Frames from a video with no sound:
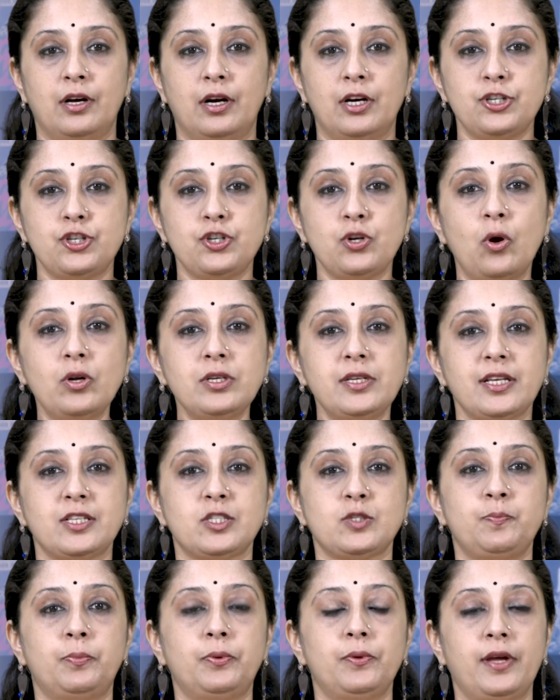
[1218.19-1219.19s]
a short
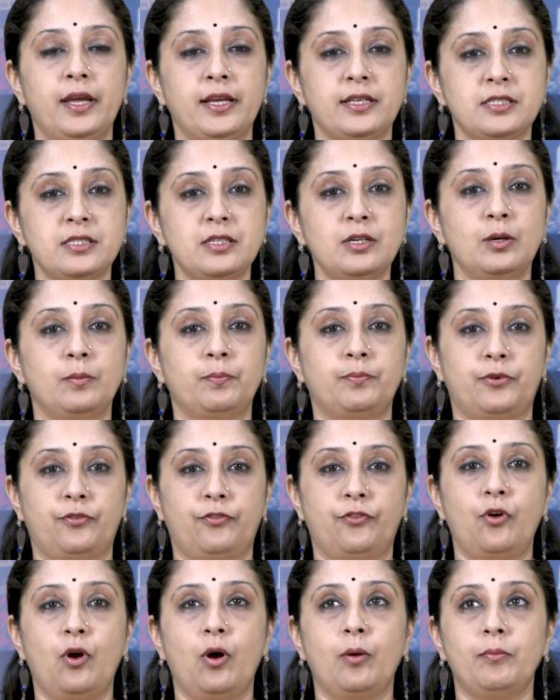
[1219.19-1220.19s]
excerpt
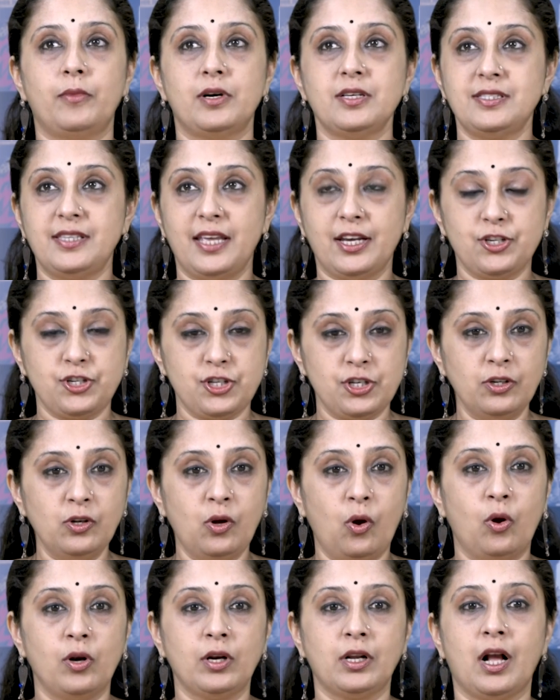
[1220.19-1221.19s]
from a section
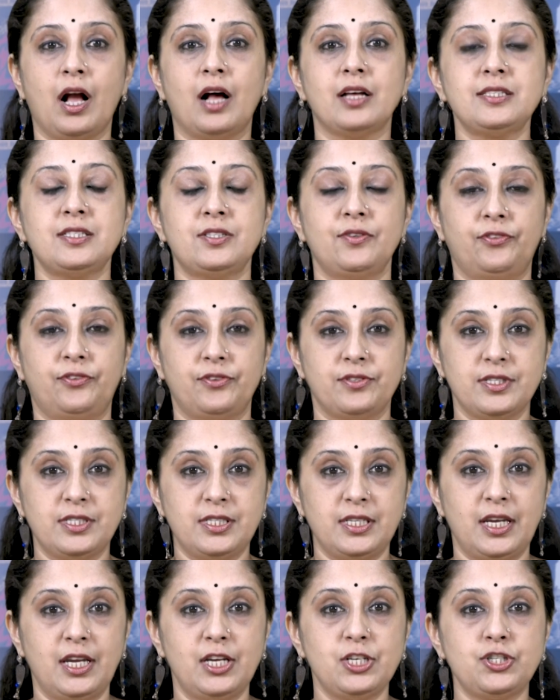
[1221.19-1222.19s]
called Caste
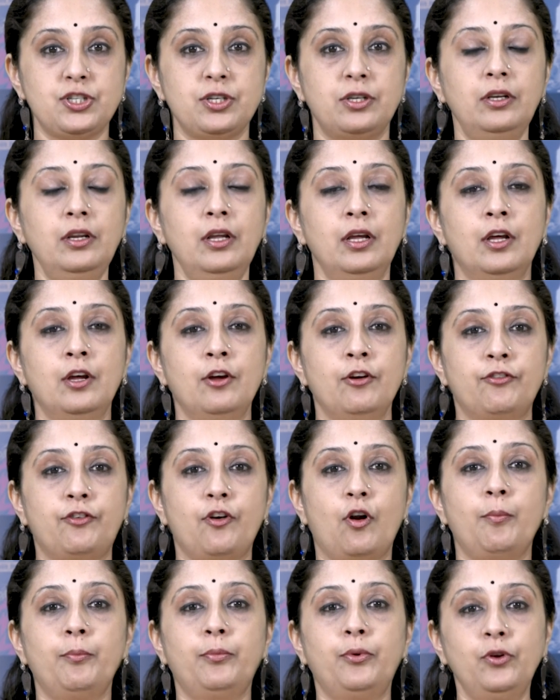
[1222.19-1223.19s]
Differentiation
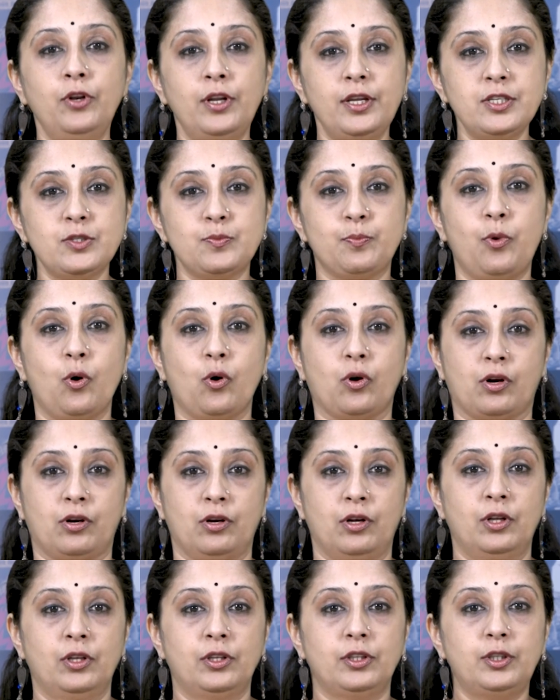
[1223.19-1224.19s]
from Phule's
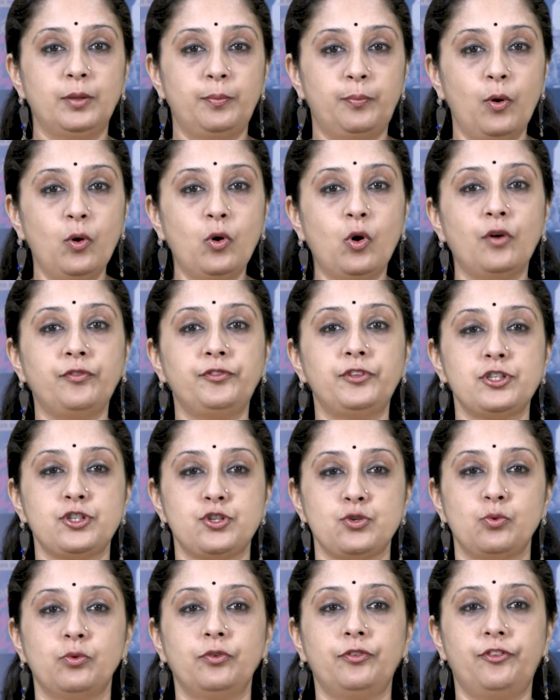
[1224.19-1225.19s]
book, The Book of the
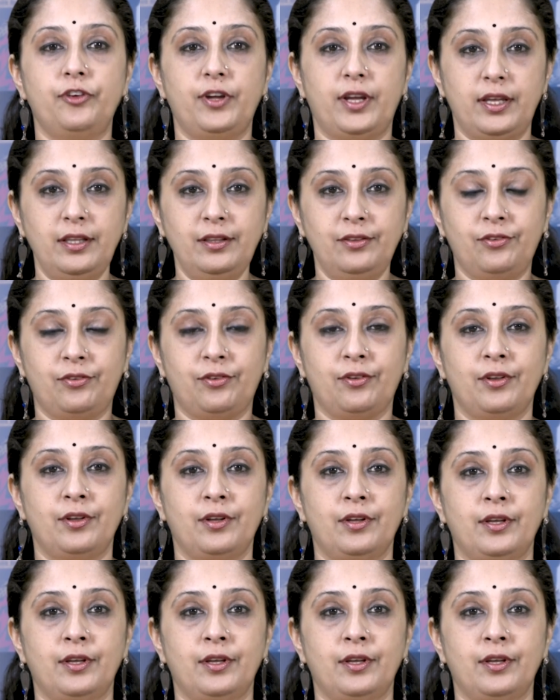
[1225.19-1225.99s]
True Faith,